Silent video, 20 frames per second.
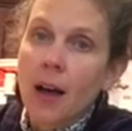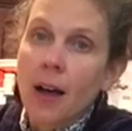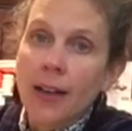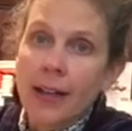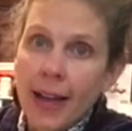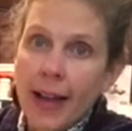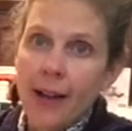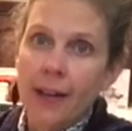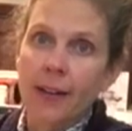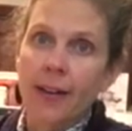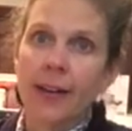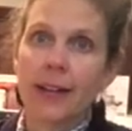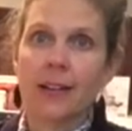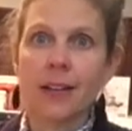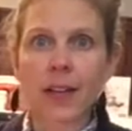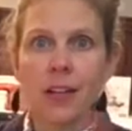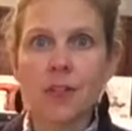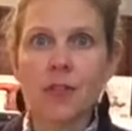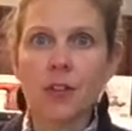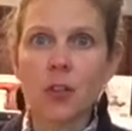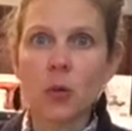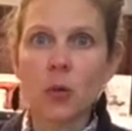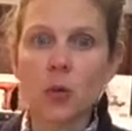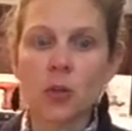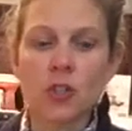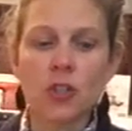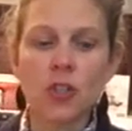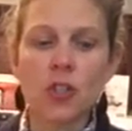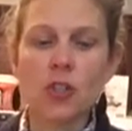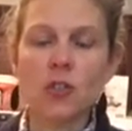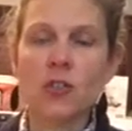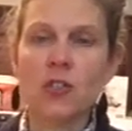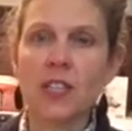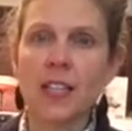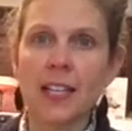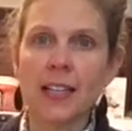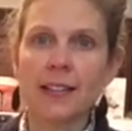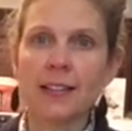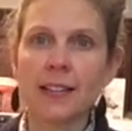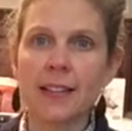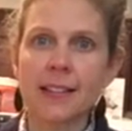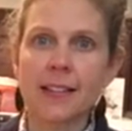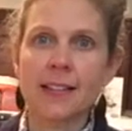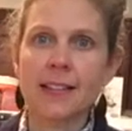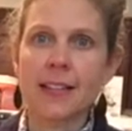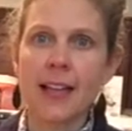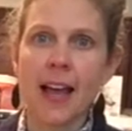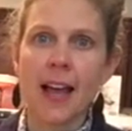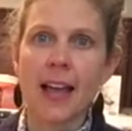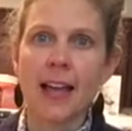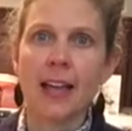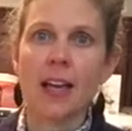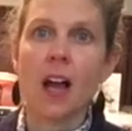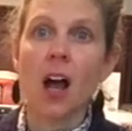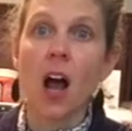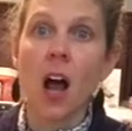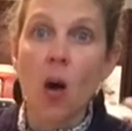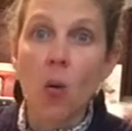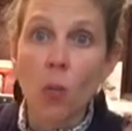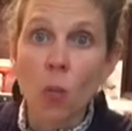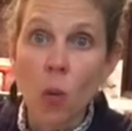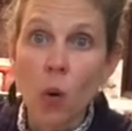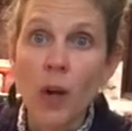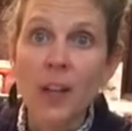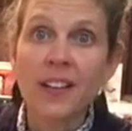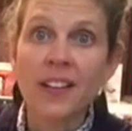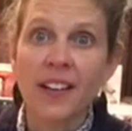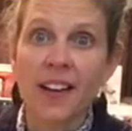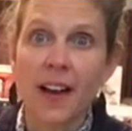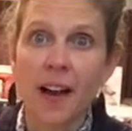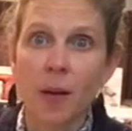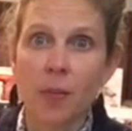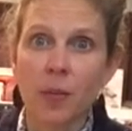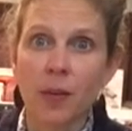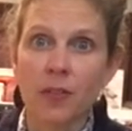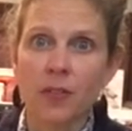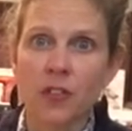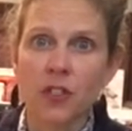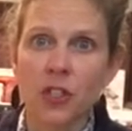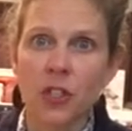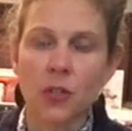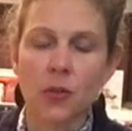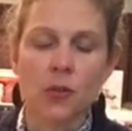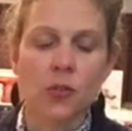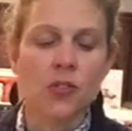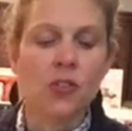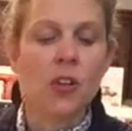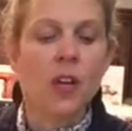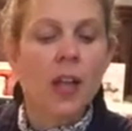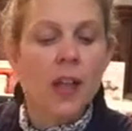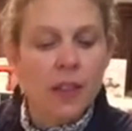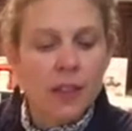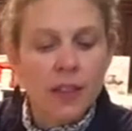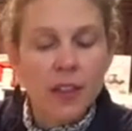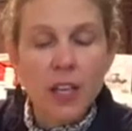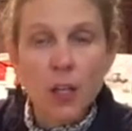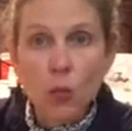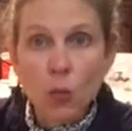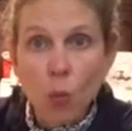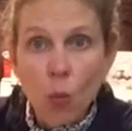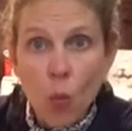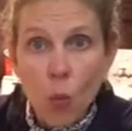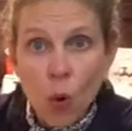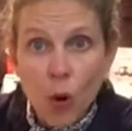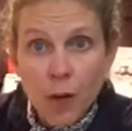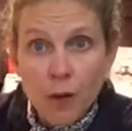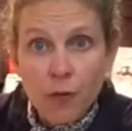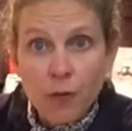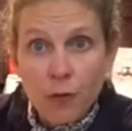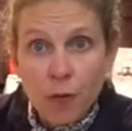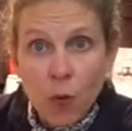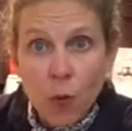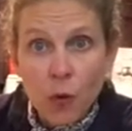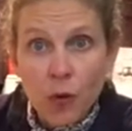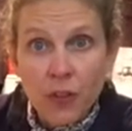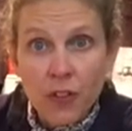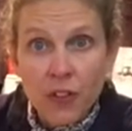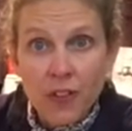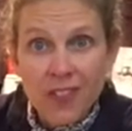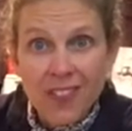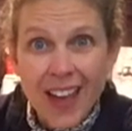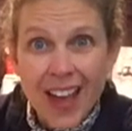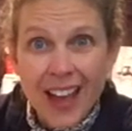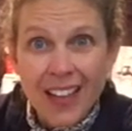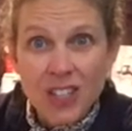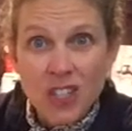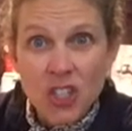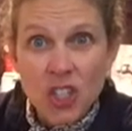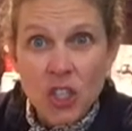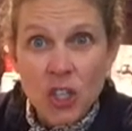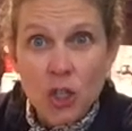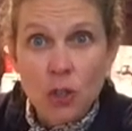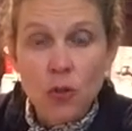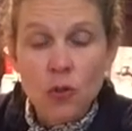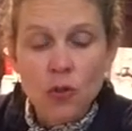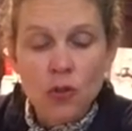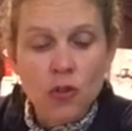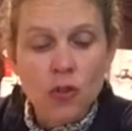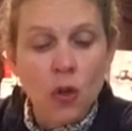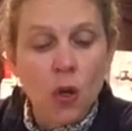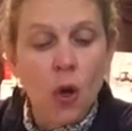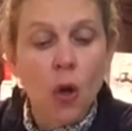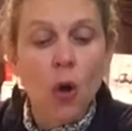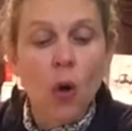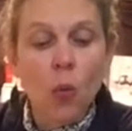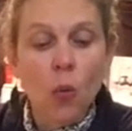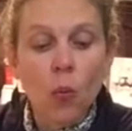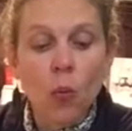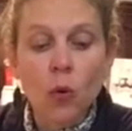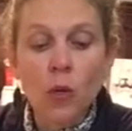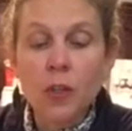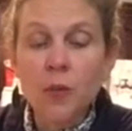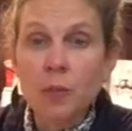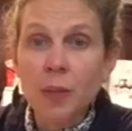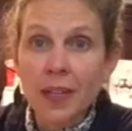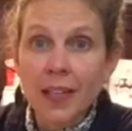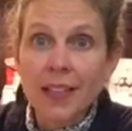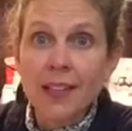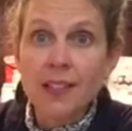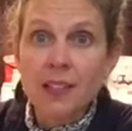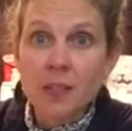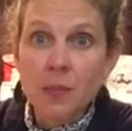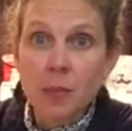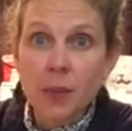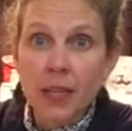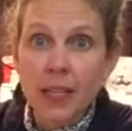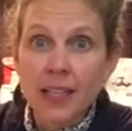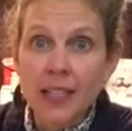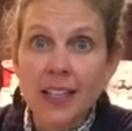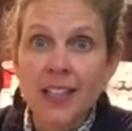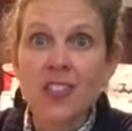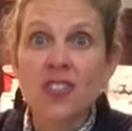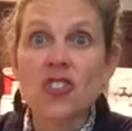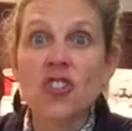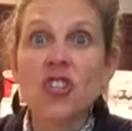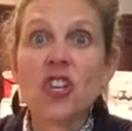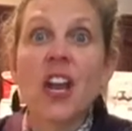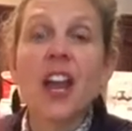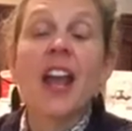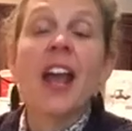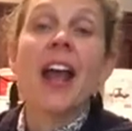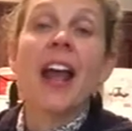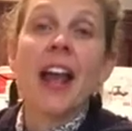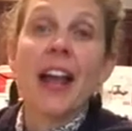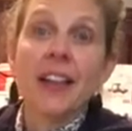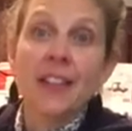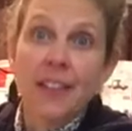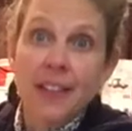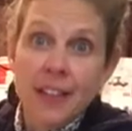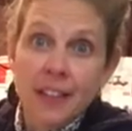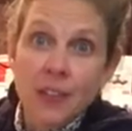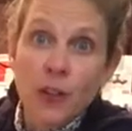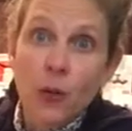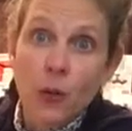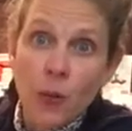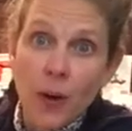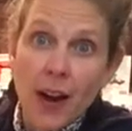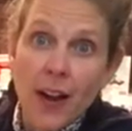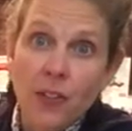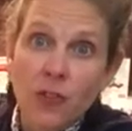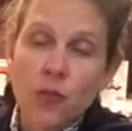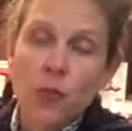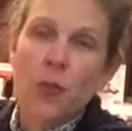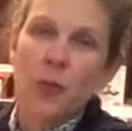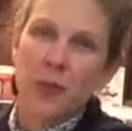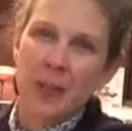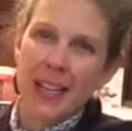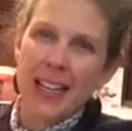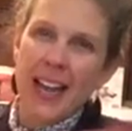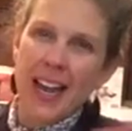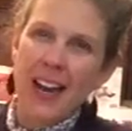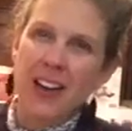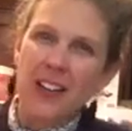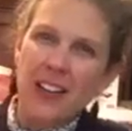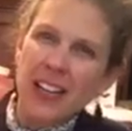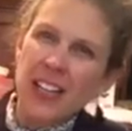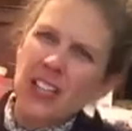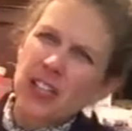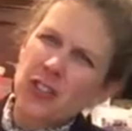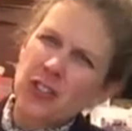carrot. If you were juicing, let's say, 1 cup of juice, then 1/4 of that juice would be spinach, and then the rest would be carrot.